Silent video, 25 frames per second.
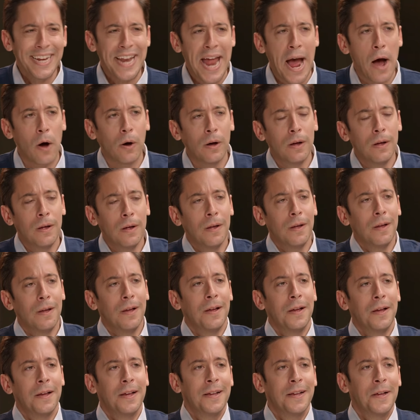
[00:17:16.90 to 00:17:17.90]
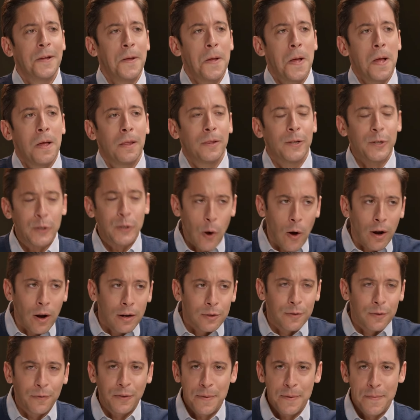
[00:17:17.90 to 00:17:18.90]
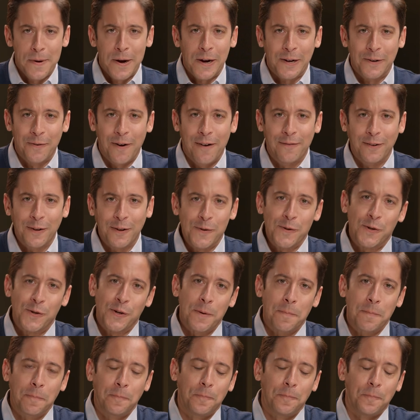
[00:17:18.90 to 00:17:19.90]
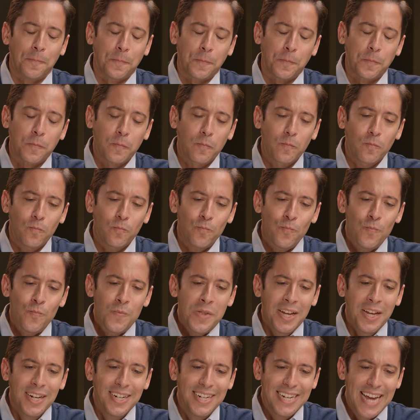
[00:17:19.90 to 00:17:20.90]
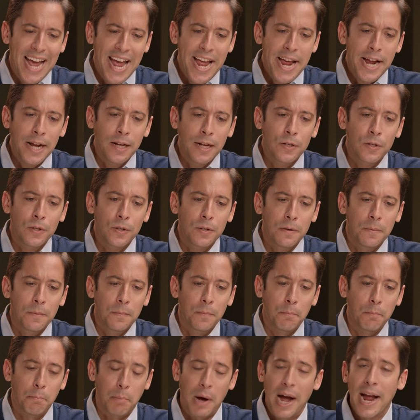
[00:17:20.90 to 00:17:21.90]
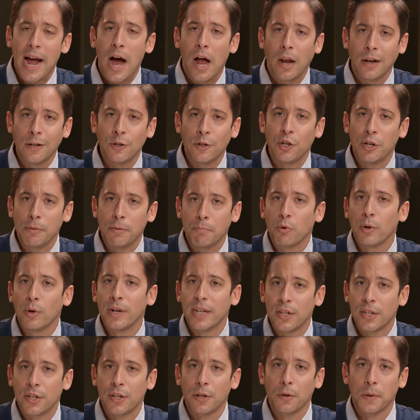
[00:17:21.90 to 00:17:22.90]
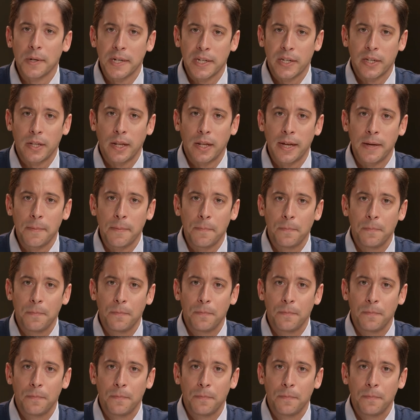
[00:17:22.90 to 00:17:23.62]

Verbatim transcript: Now, the Daughters of the American Revolution takes biology pretty seriously.